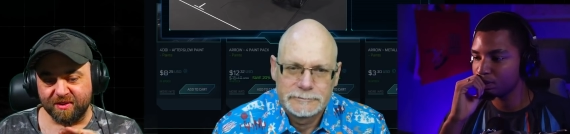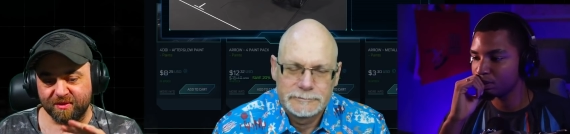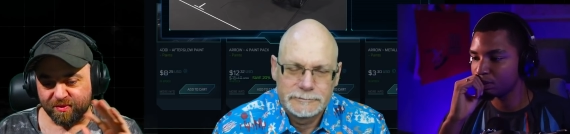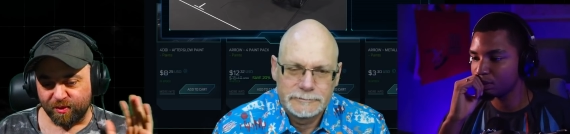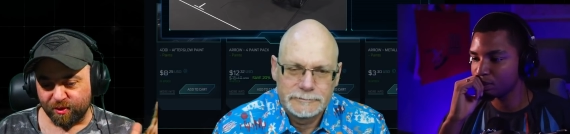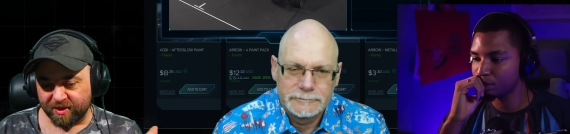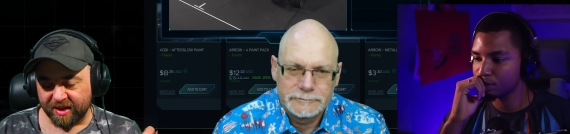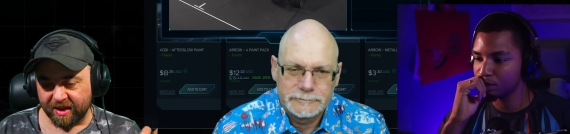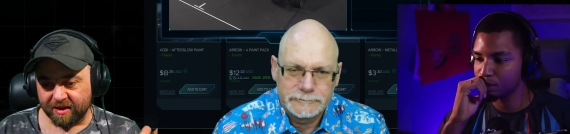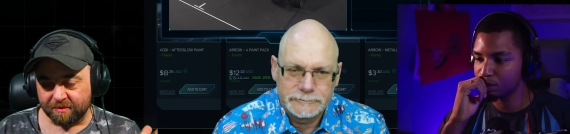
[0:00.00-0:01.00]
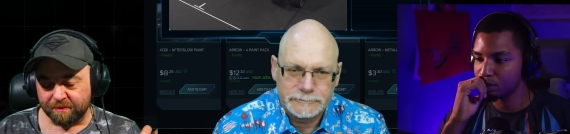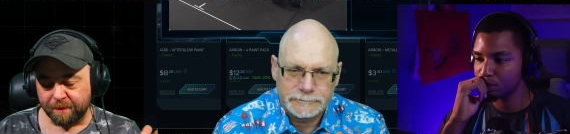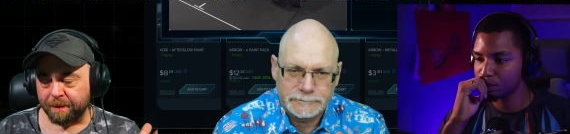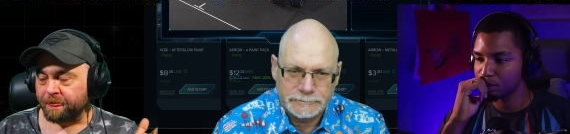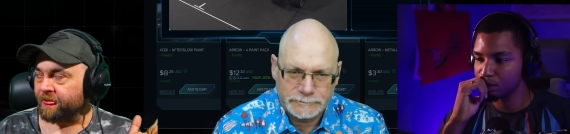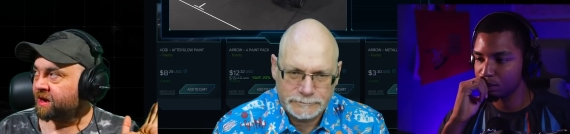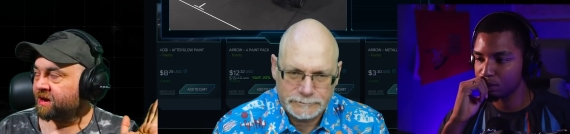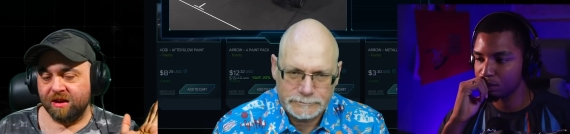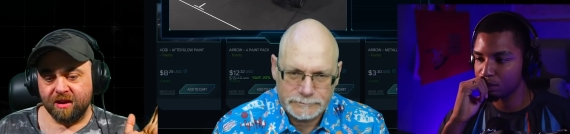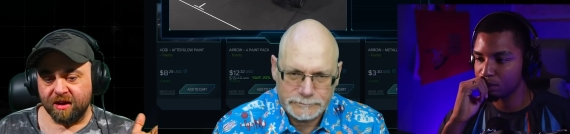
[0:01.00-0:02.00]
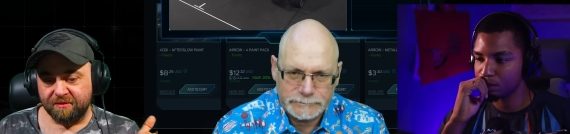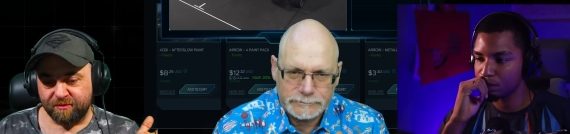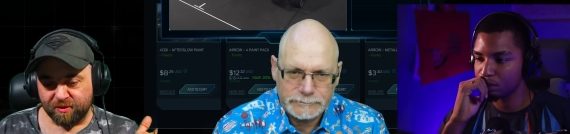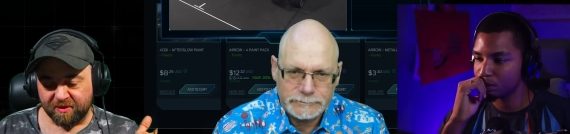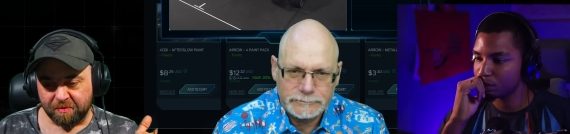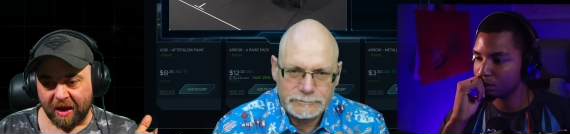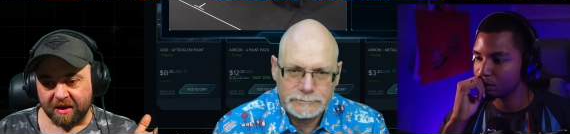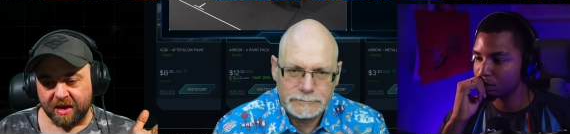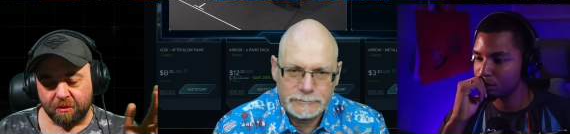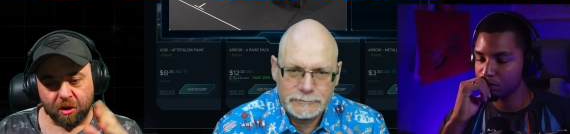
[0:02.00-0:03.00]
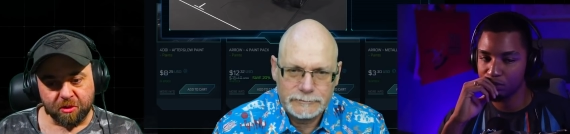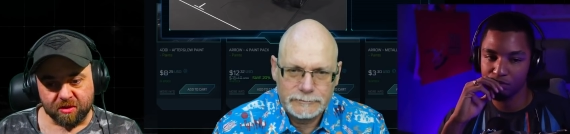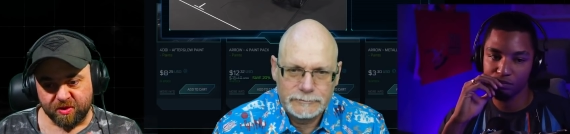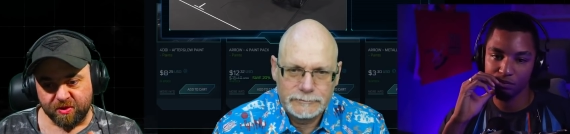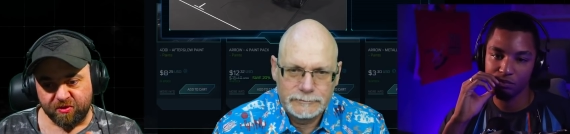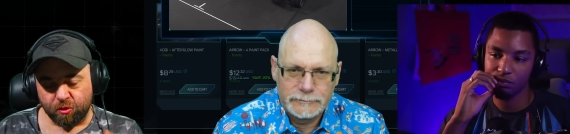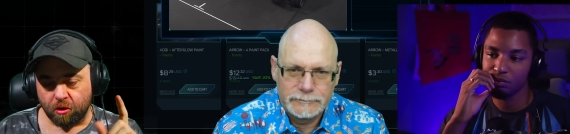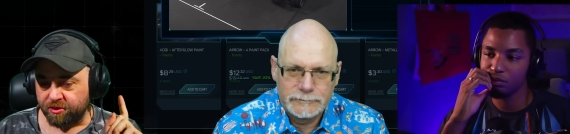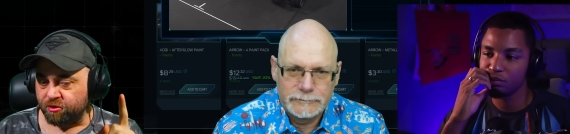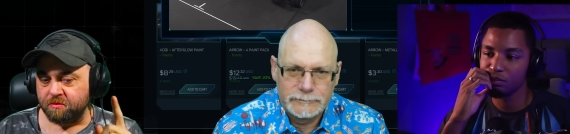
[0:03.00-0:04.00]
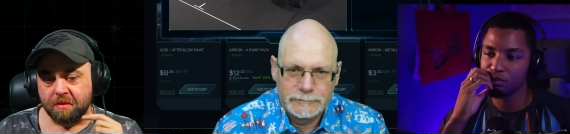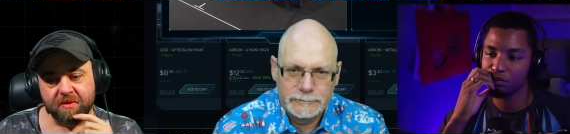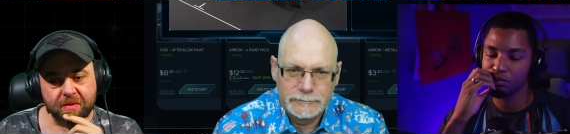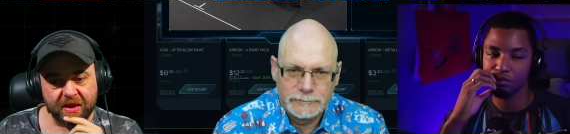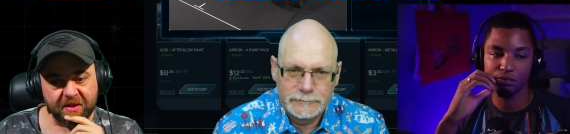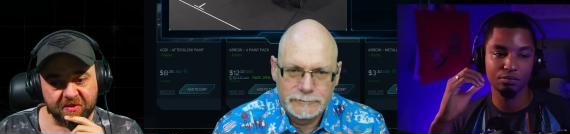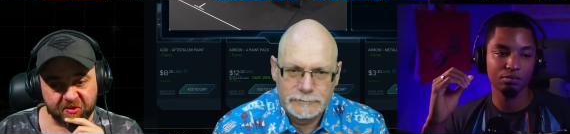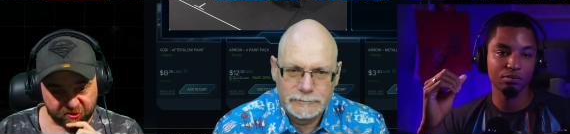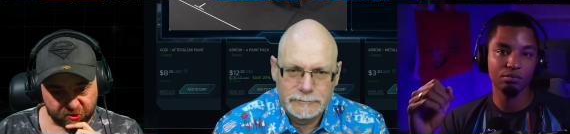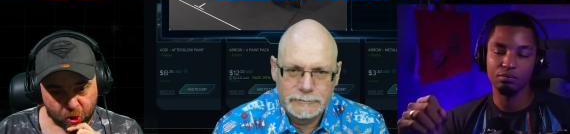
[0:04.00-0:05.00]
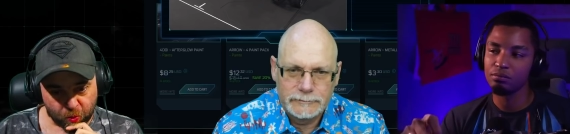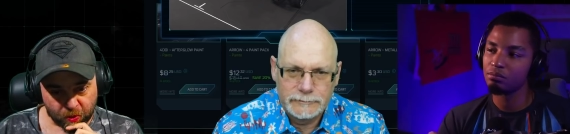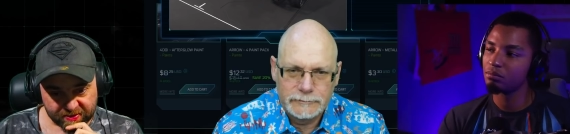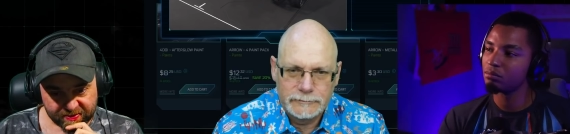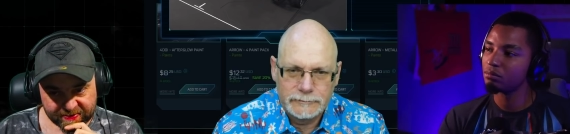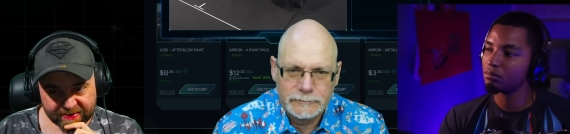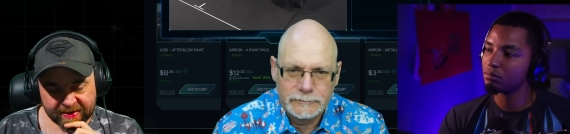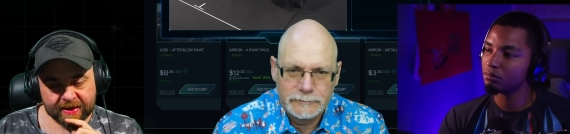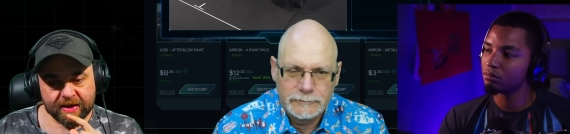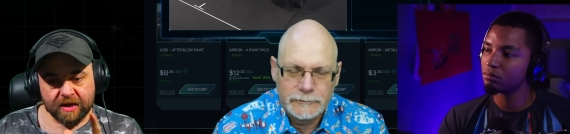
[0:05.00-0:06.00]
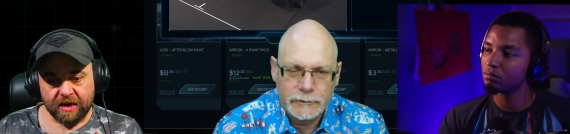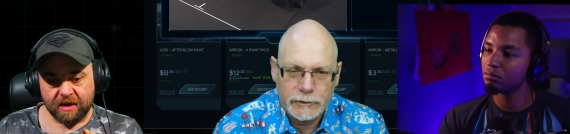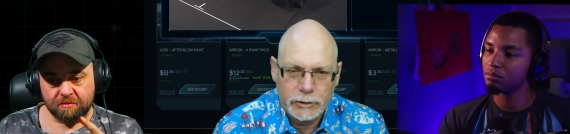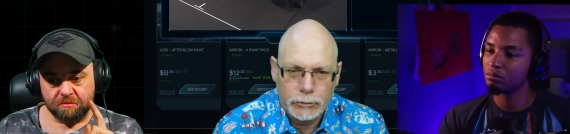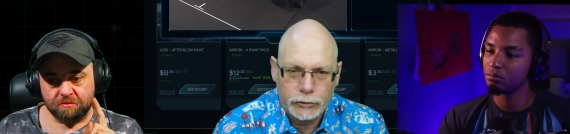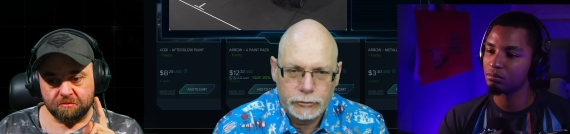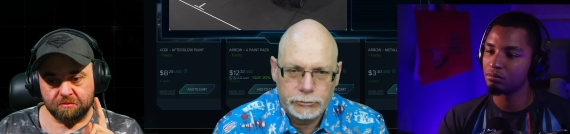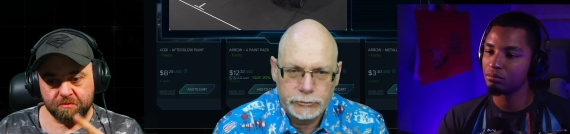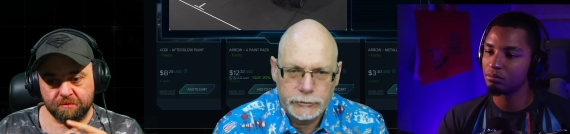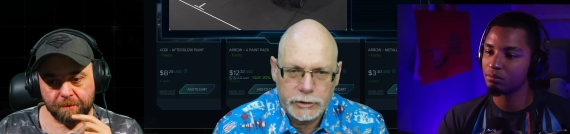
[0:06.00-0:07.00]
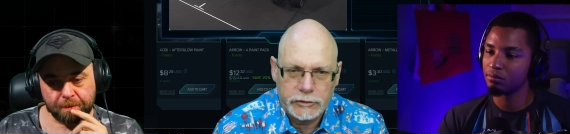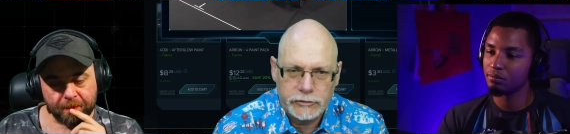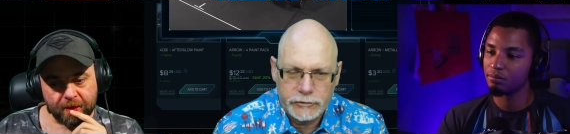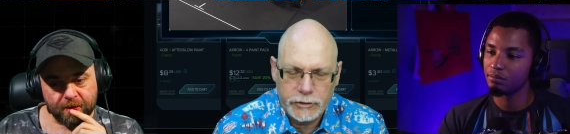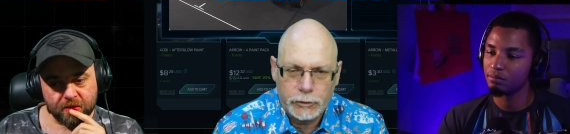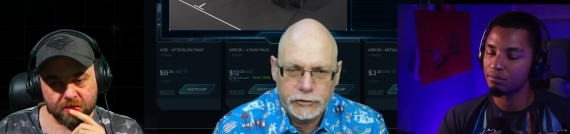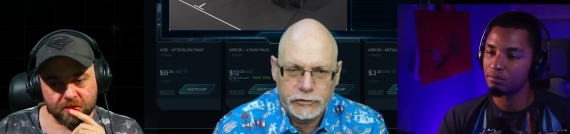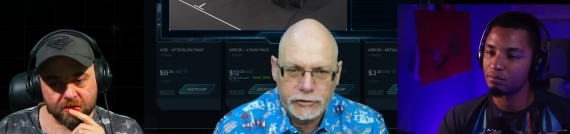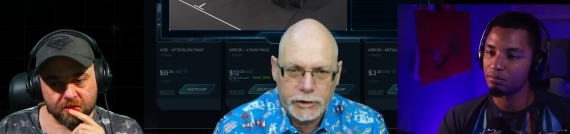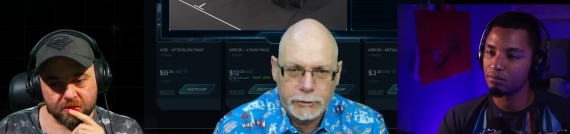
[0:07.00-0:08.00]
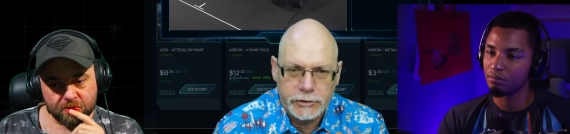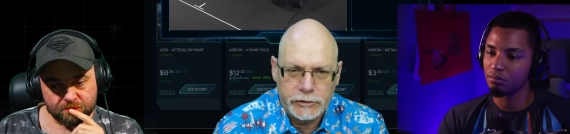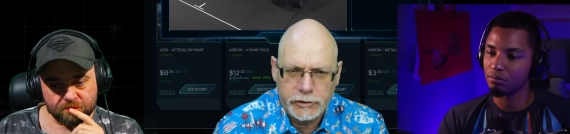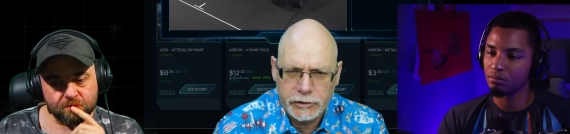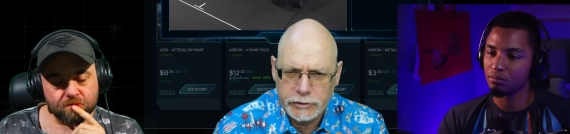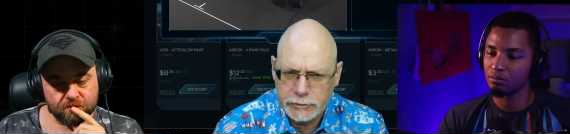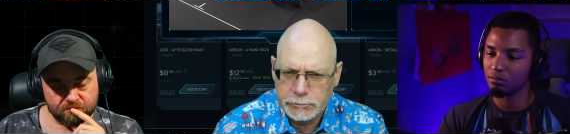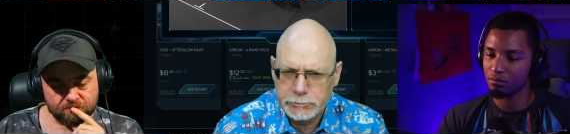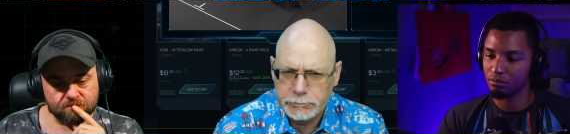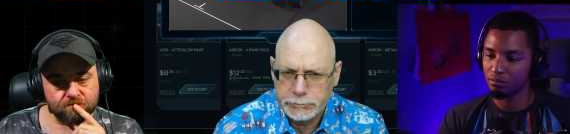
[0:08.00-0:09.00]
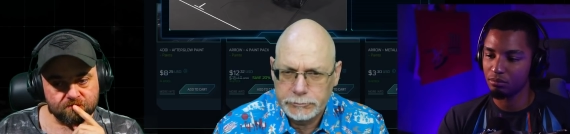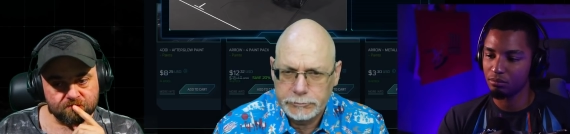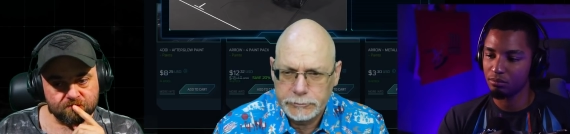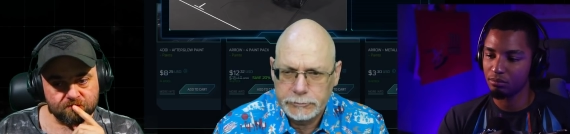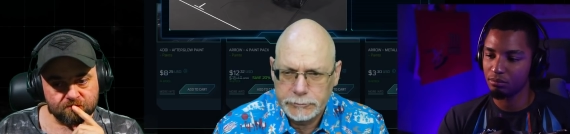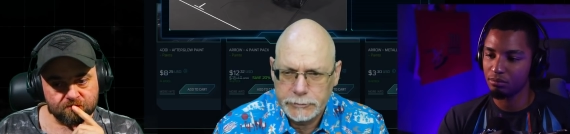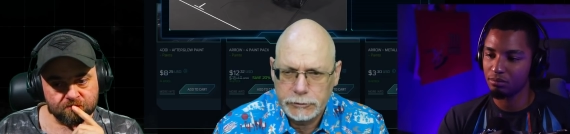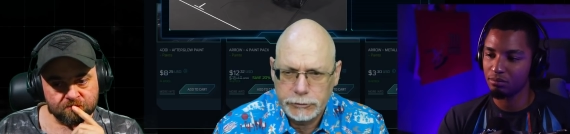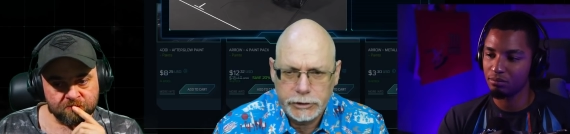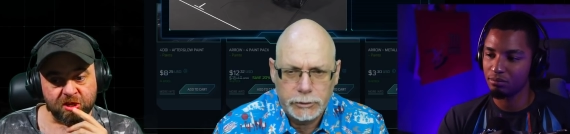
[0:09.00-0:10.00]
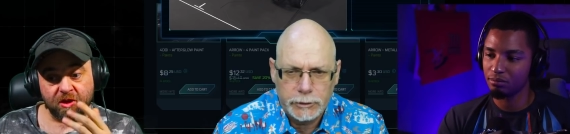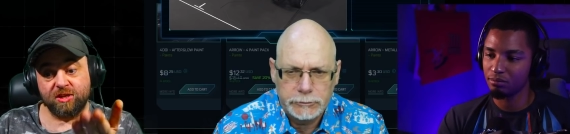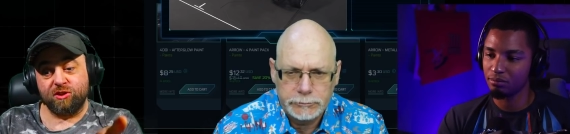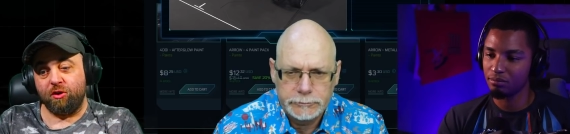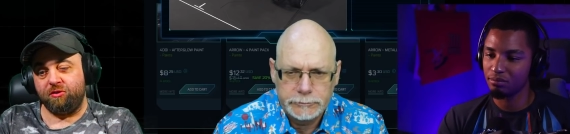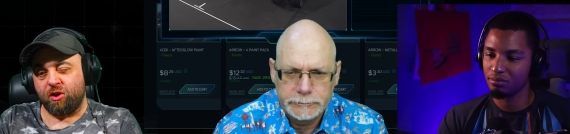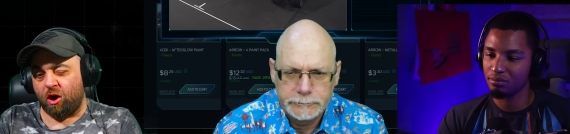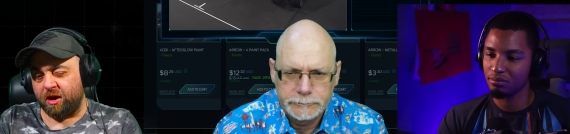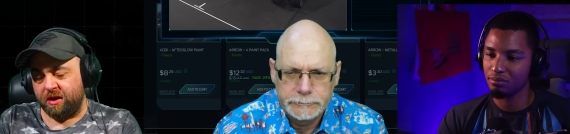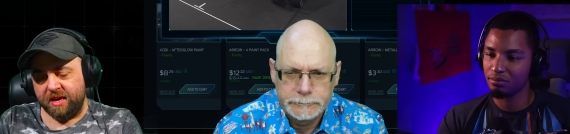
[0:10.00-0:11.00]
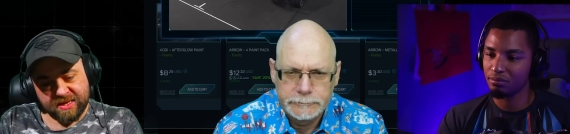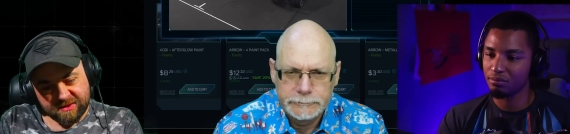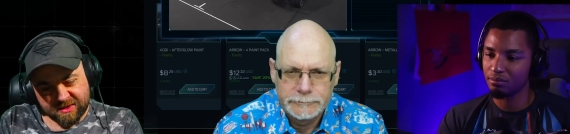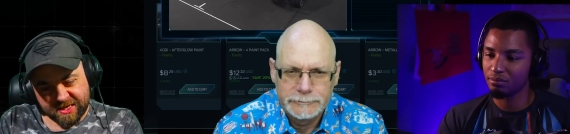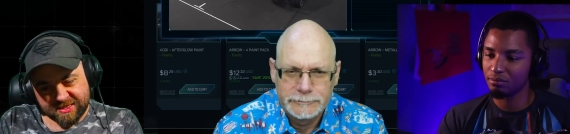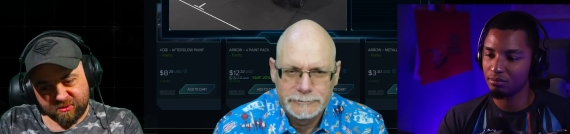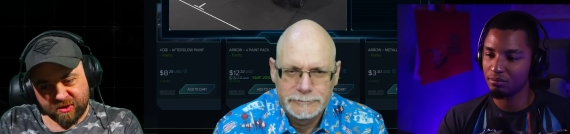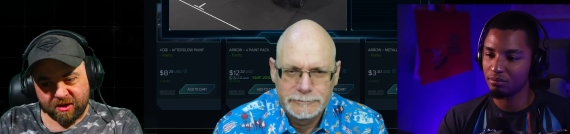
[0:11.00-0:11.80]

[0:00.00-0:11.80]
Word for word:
Speaker 1: for the um, uh, for the Spartan. Now I'm not too sure. I do remember there being a snow one.
Speaker 2: Um, there was a, there was a snow, a desert, and a
Speaker 1: and a regular. So there's no kind of is that the desert one? I don't